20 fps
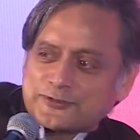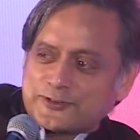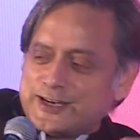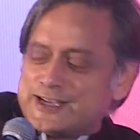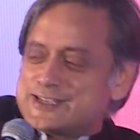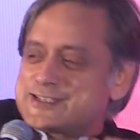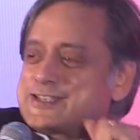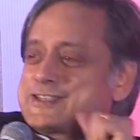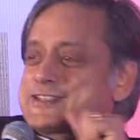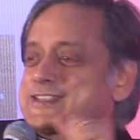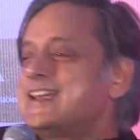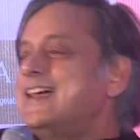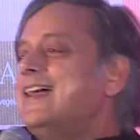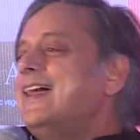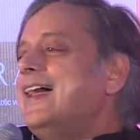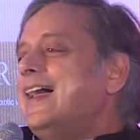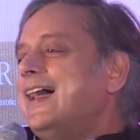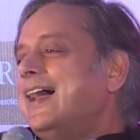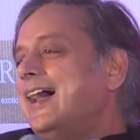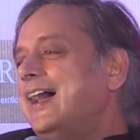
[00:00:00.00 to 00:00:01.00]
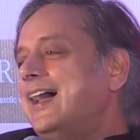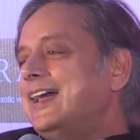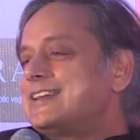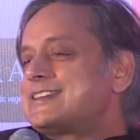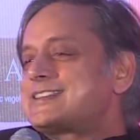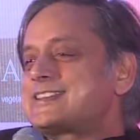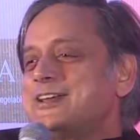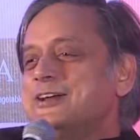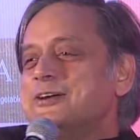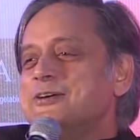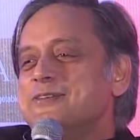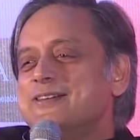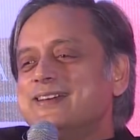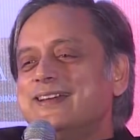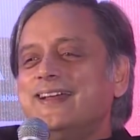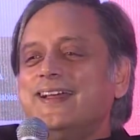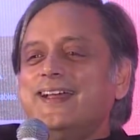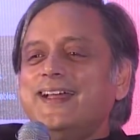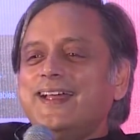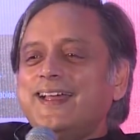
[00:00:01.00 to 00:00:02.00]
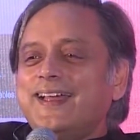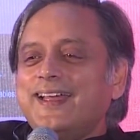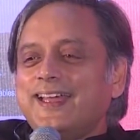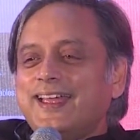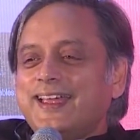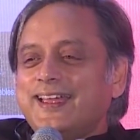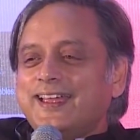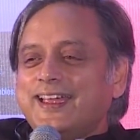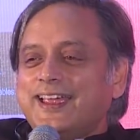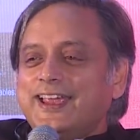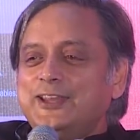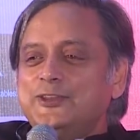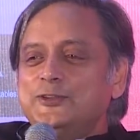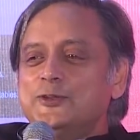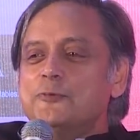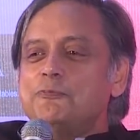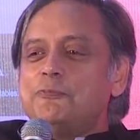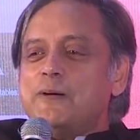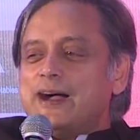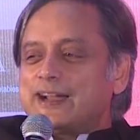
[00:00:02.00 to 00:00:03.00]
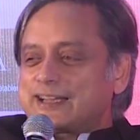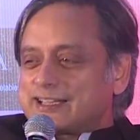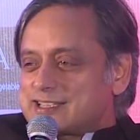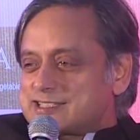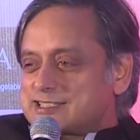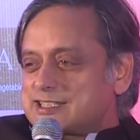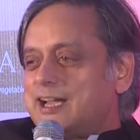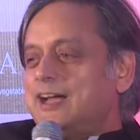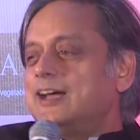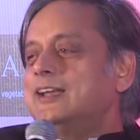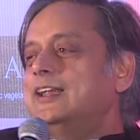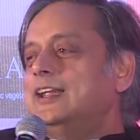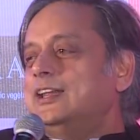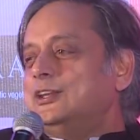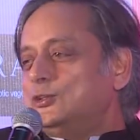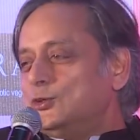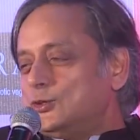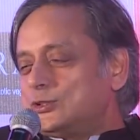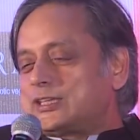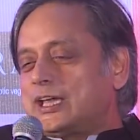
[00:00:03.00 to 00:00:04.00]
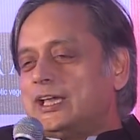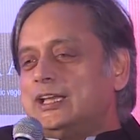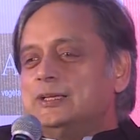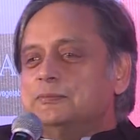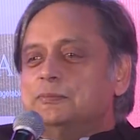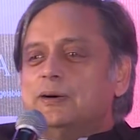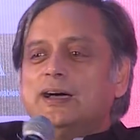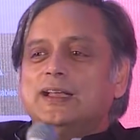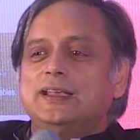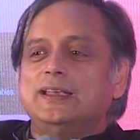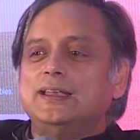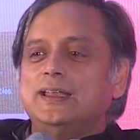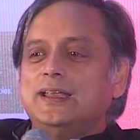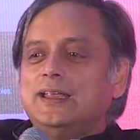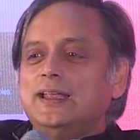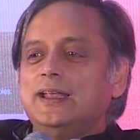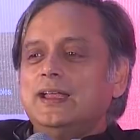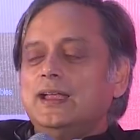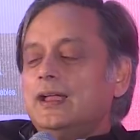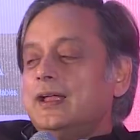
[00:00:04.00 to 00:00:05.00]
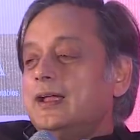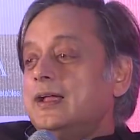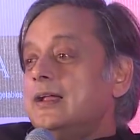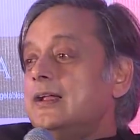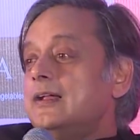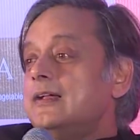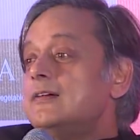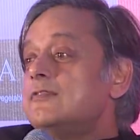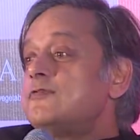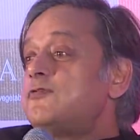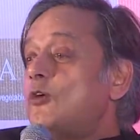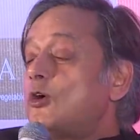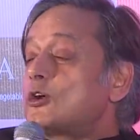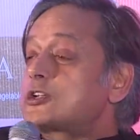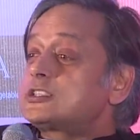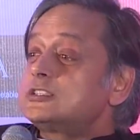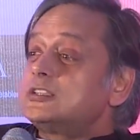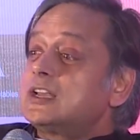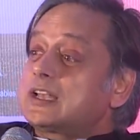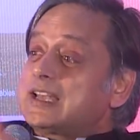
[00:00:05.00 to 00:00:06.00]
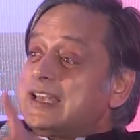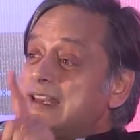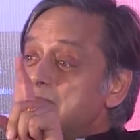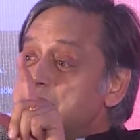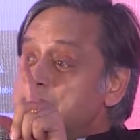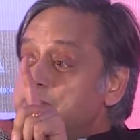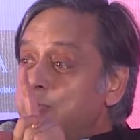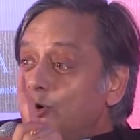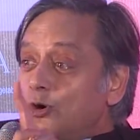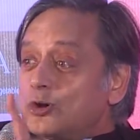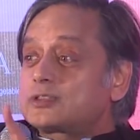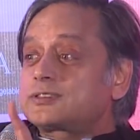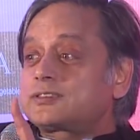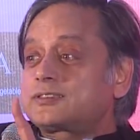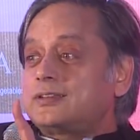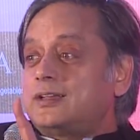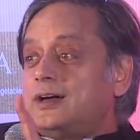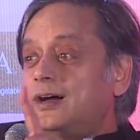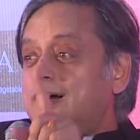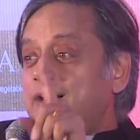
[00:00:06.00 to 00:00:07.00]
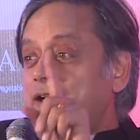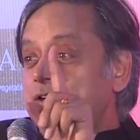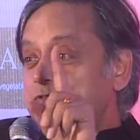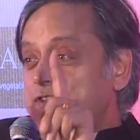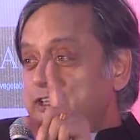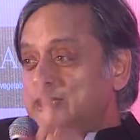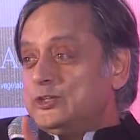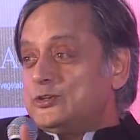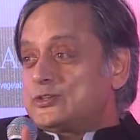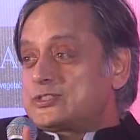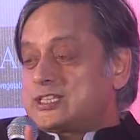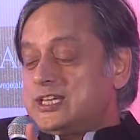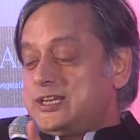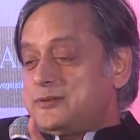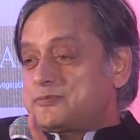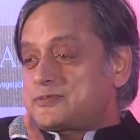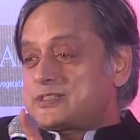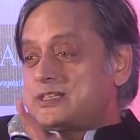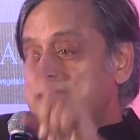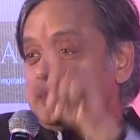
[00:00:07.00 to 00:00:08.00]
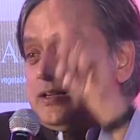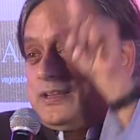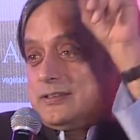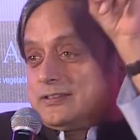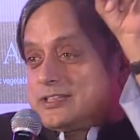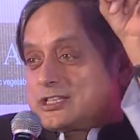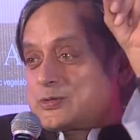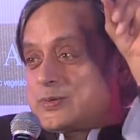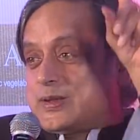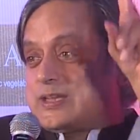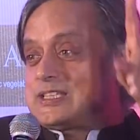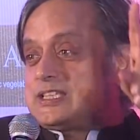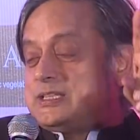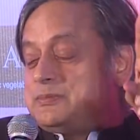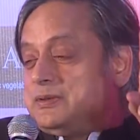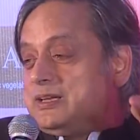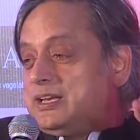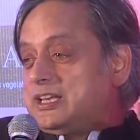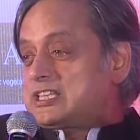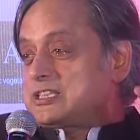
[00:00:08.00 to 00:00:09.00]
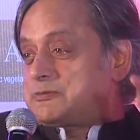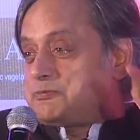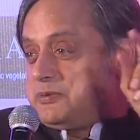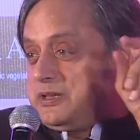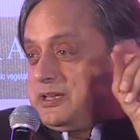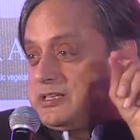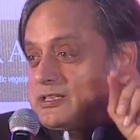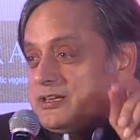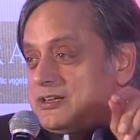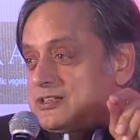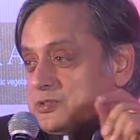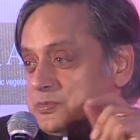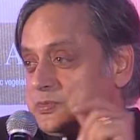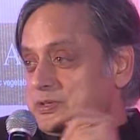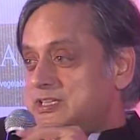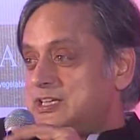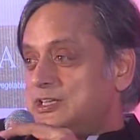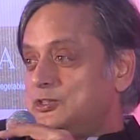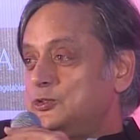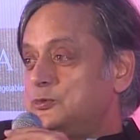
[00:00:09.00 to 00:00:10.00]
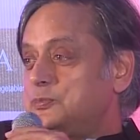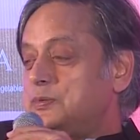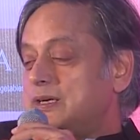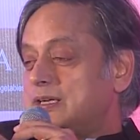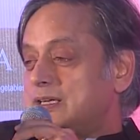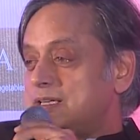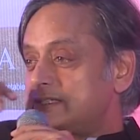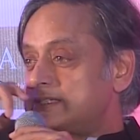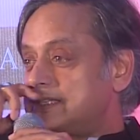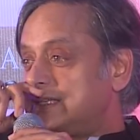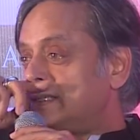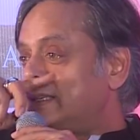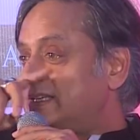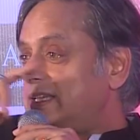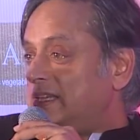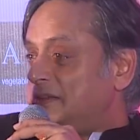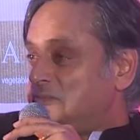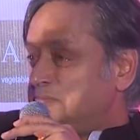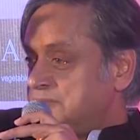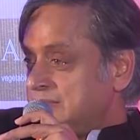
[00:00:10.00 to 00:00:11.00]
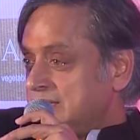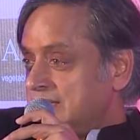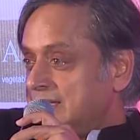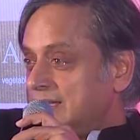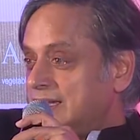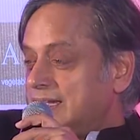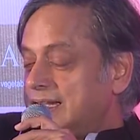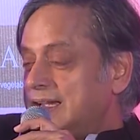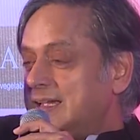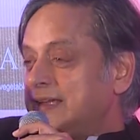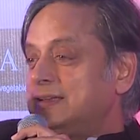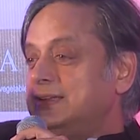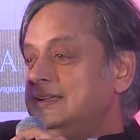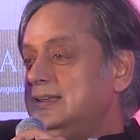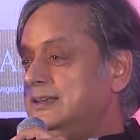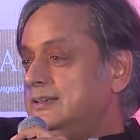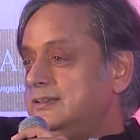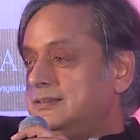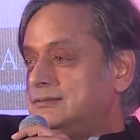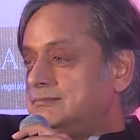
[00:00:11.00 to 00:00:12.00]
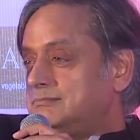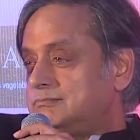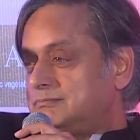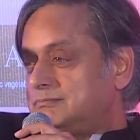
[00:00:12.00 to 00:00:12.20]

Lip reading: phrases. And so, Hindu Pakistan, Hindu Taliban. Fortunately, both are videotaped. The 20-minute speech out of which Hindu Pakistan came, and the